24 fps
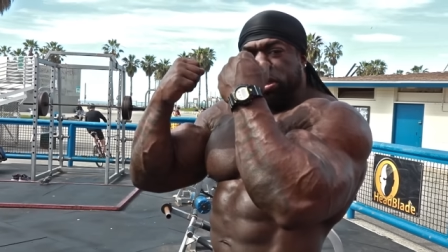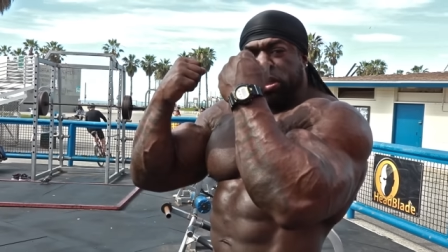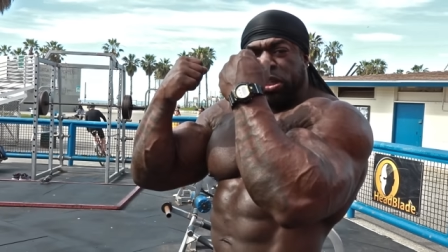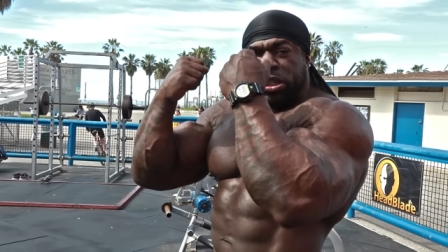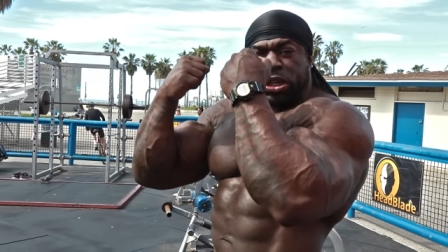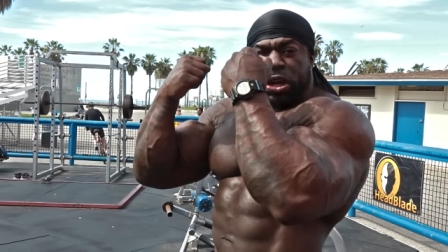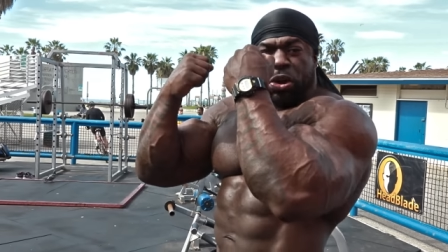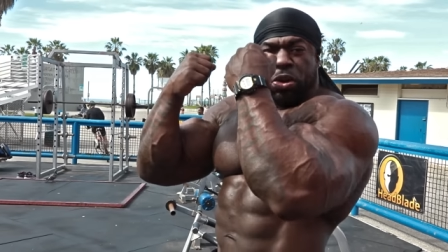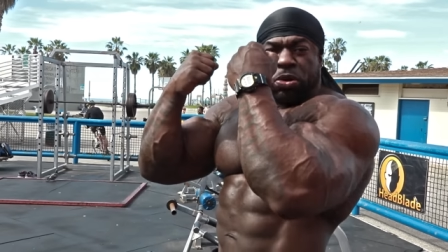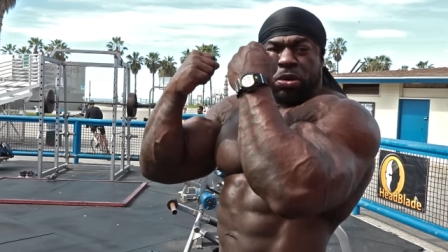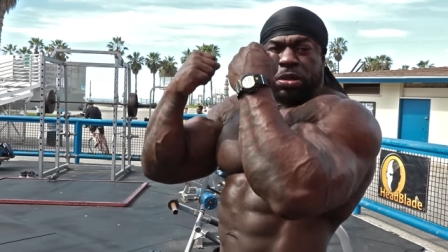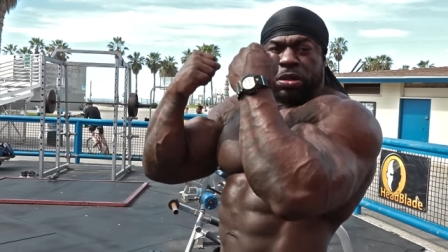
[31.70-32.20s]

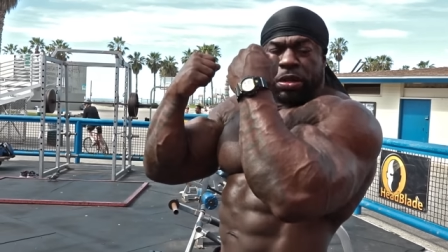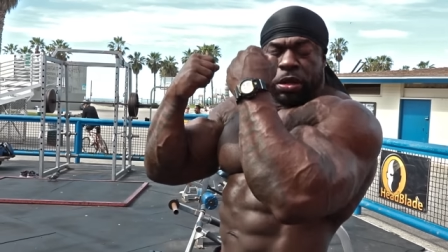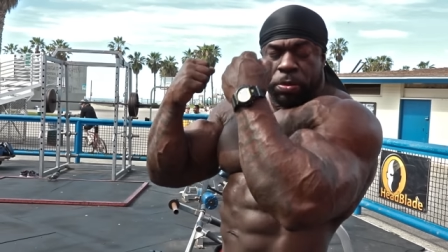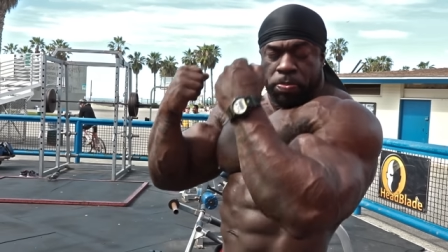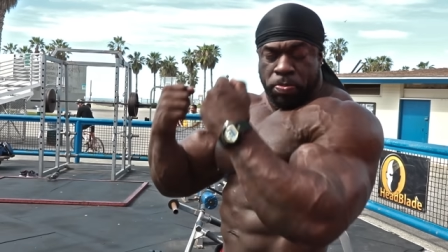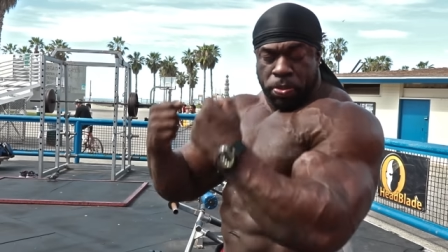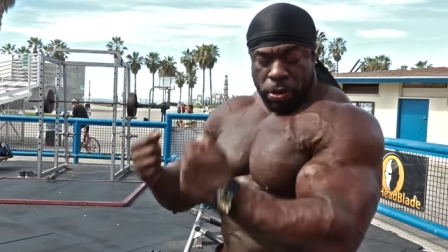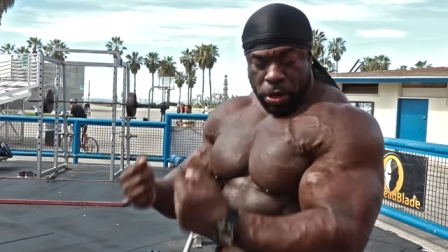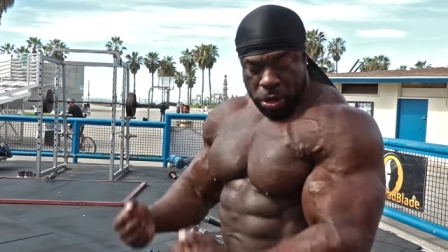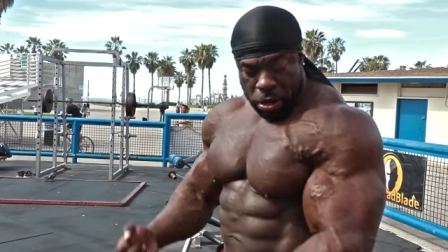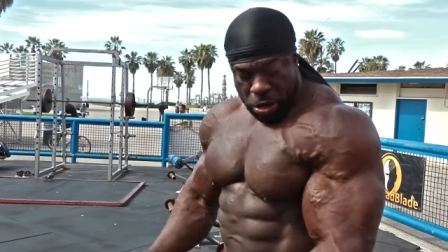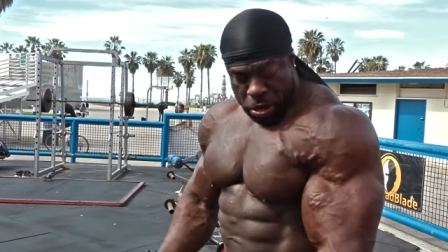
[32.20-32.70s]
shoulders up
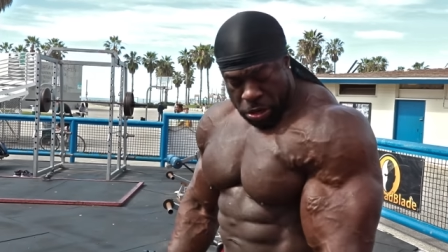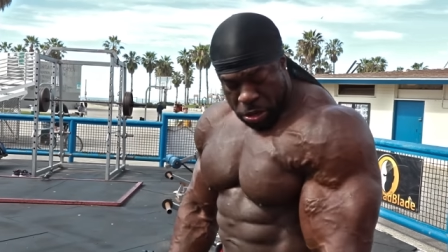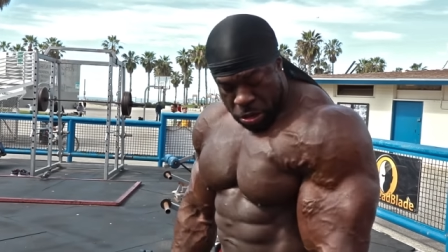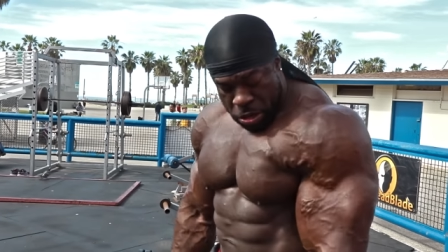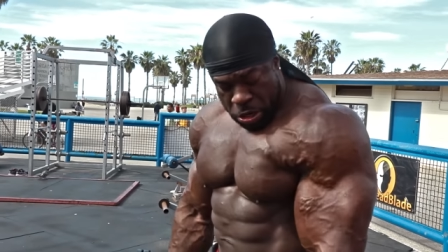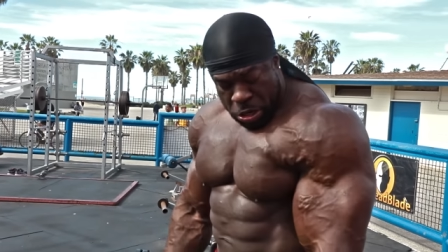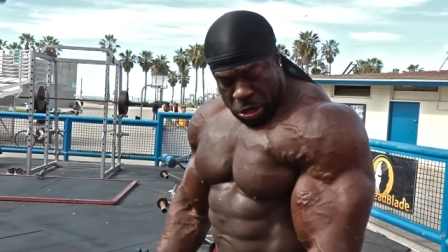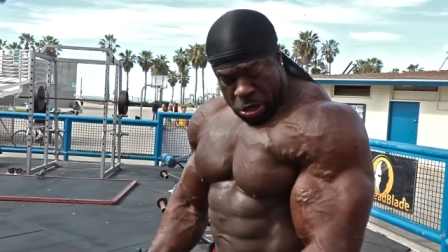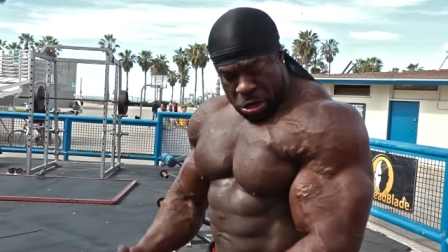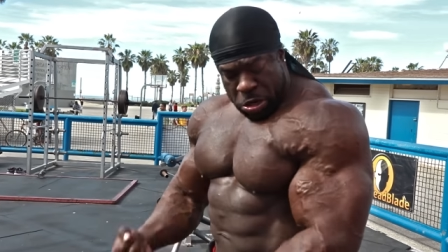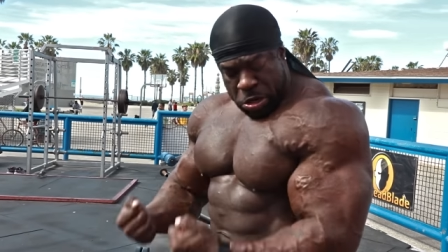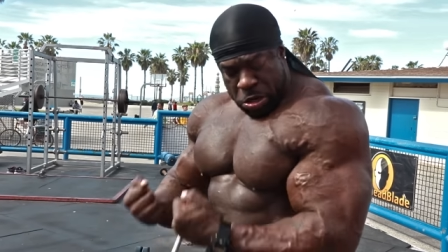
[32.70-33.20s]
here.
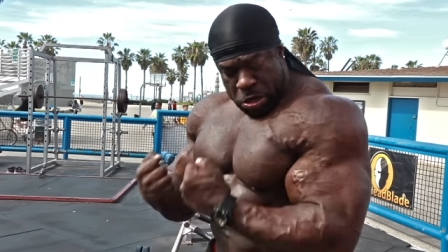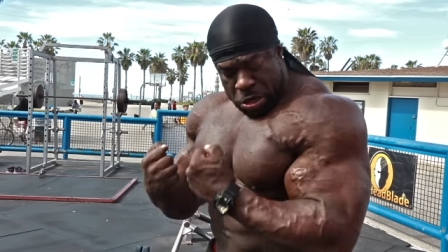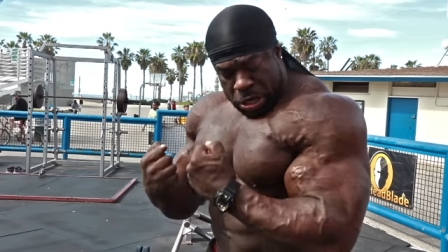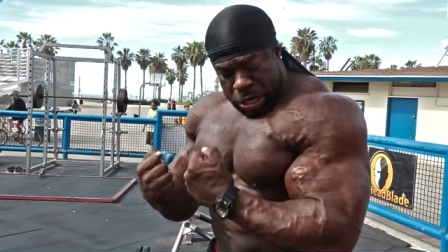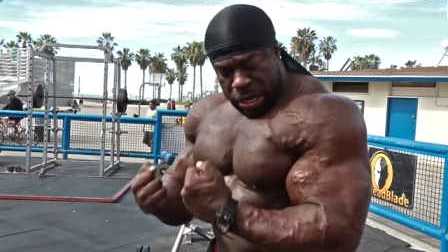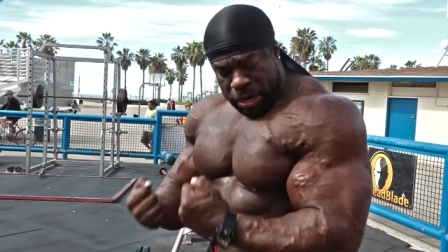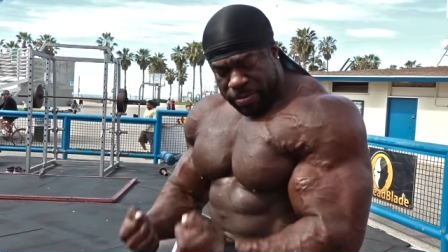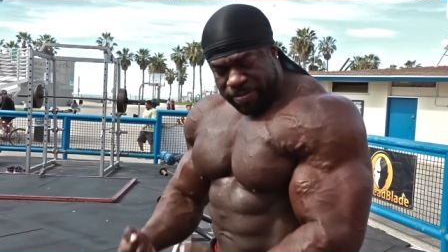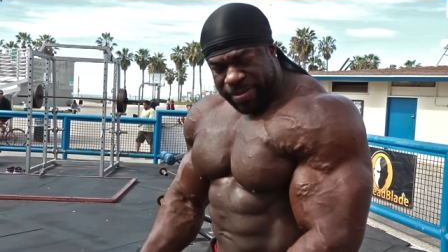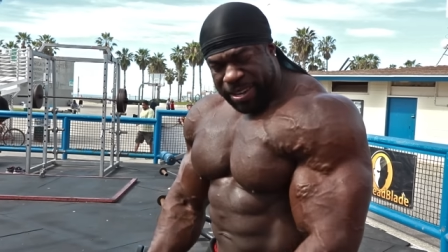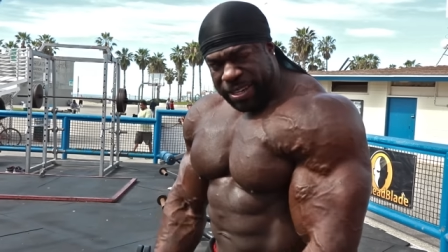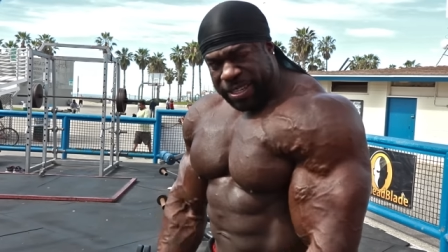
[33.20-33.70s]

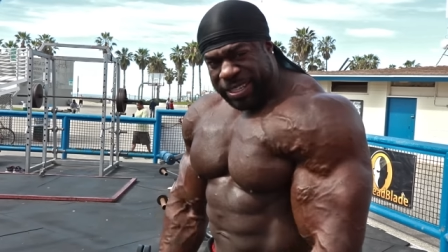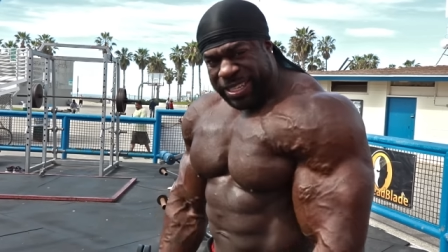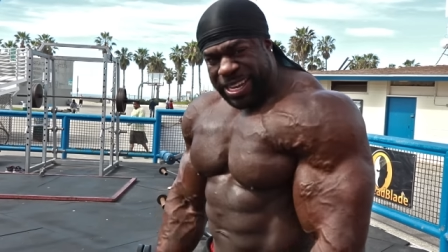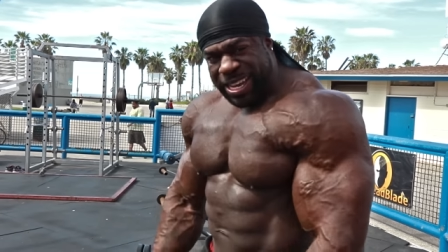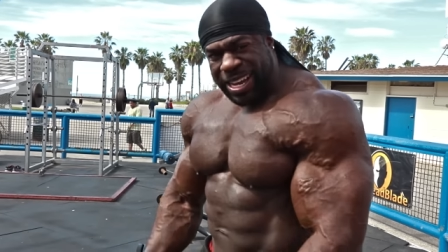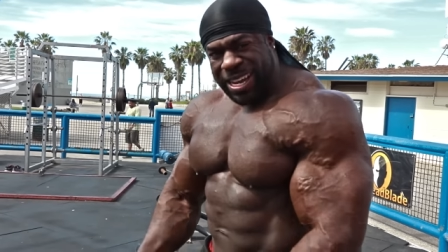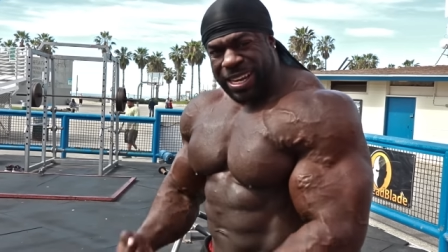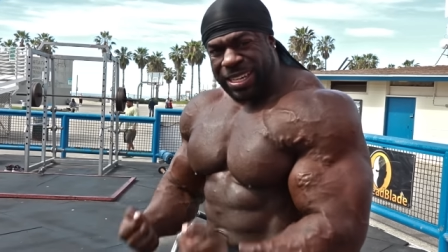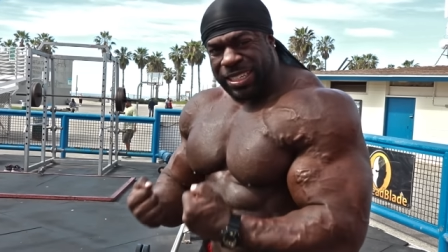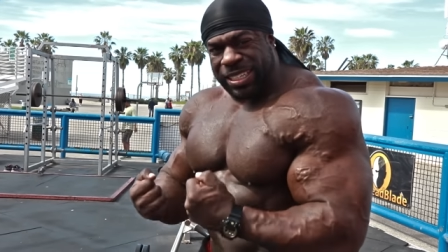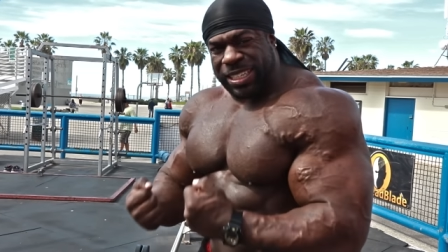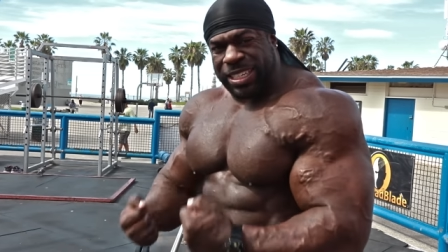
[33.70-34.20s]
Keep the
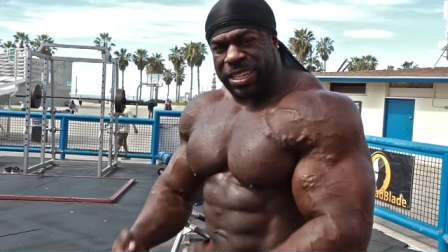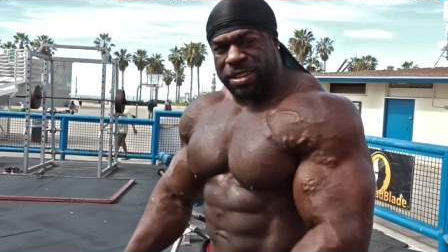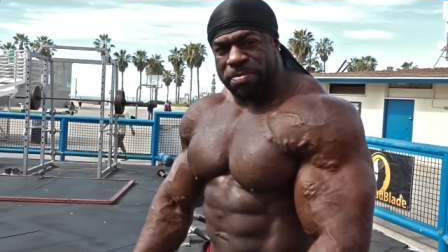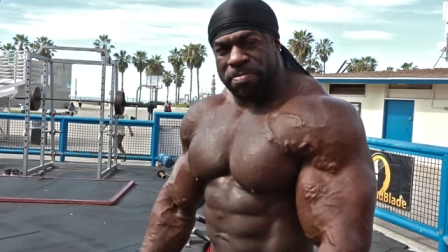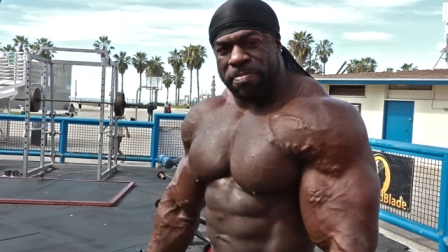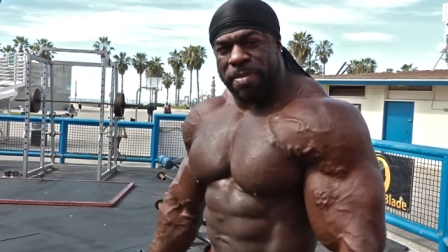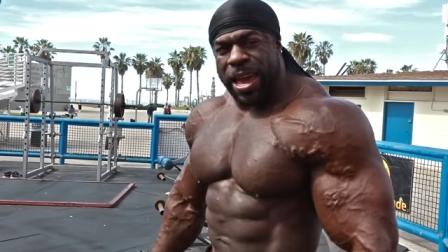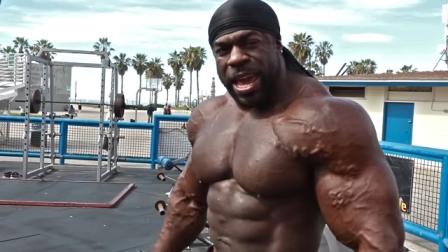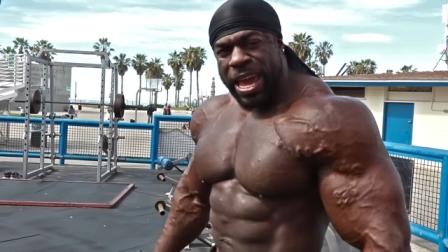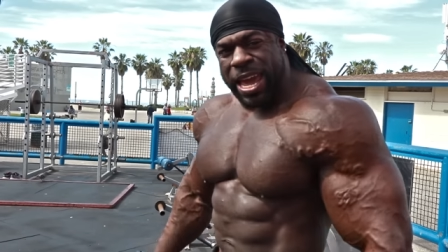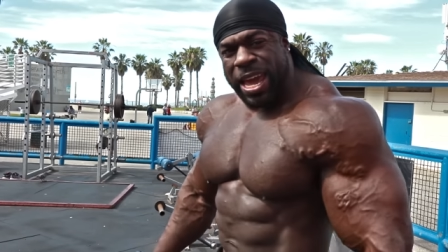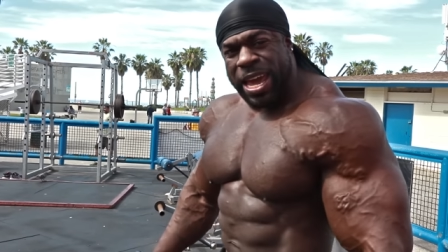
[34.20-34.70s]

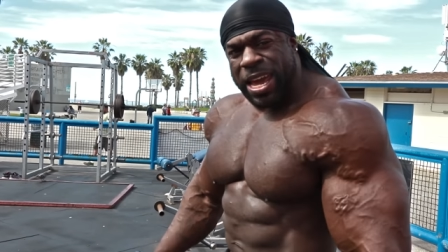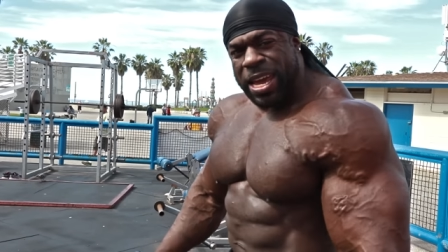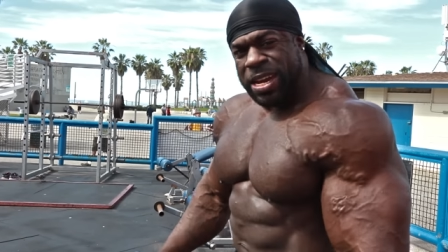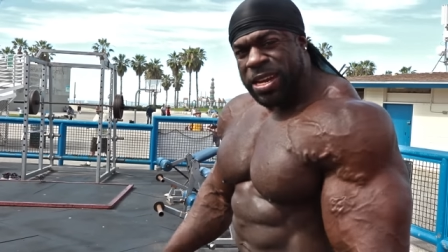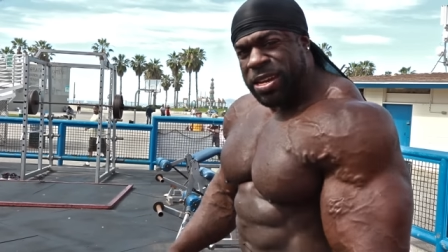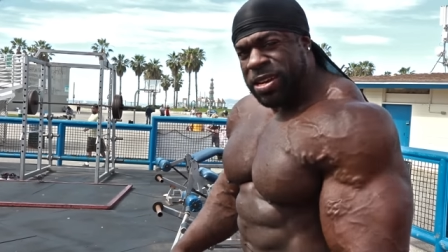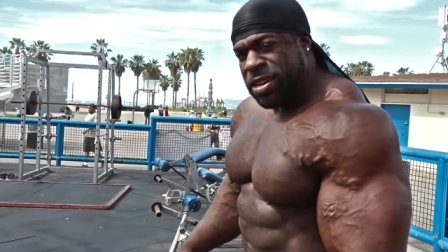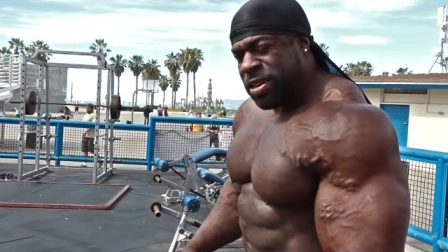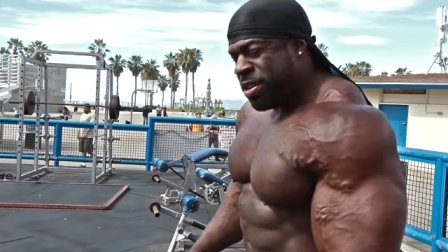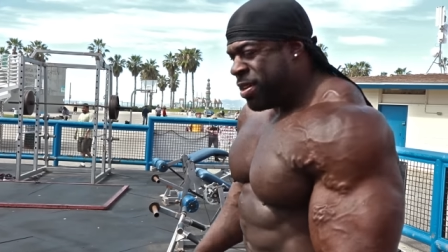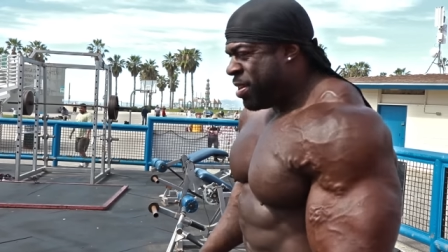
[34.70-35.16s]
tension, man.